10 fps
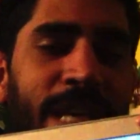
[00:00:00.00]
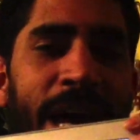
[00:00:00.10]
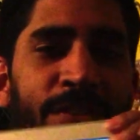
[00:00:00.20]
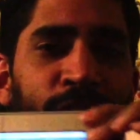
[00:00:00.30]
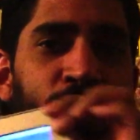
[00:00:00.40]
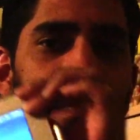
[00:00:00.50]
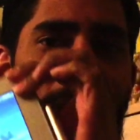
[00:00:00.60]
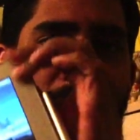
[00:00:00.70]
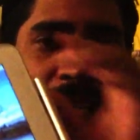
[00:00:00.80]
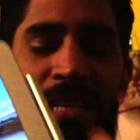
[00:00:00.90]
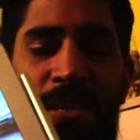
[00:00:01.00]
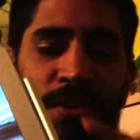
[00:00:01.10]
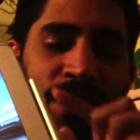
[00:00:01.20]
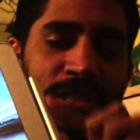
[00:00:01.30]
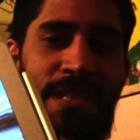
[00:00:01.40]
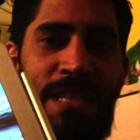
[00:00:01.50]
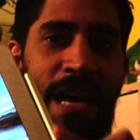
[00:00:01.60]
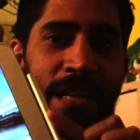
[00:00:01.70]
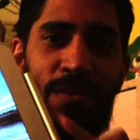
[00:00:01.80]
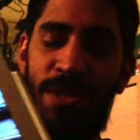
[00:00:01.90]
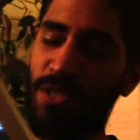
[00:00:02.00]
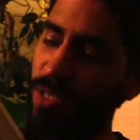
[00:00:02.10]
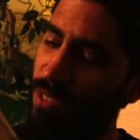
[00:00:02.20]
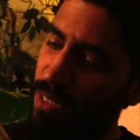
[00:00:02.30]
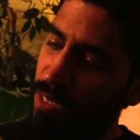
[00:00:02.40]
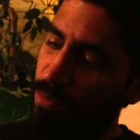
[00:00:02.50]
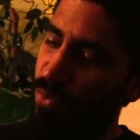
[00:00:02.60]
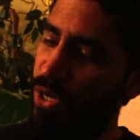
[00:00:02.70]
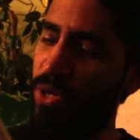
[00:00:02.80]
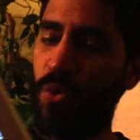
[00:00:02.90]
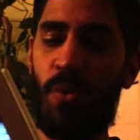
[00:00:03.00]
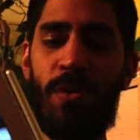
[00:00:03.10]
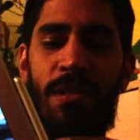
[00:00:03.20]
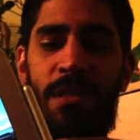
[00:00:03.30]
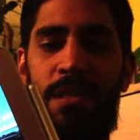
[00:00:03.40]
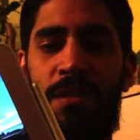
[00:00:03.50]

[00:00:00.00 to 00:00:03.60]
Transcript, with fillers: attach your pen here to the side, which is pretty cool.